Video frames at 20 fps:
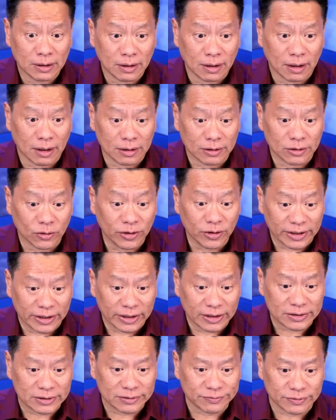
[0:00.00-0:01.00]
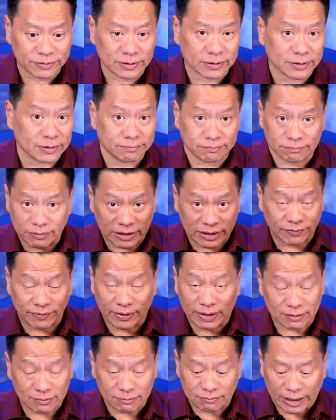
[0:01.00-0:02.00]
uh, doing this for an
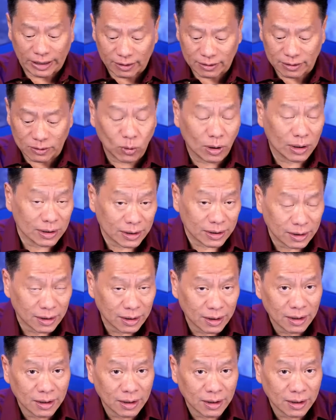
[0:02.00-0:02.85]
event like Diwali?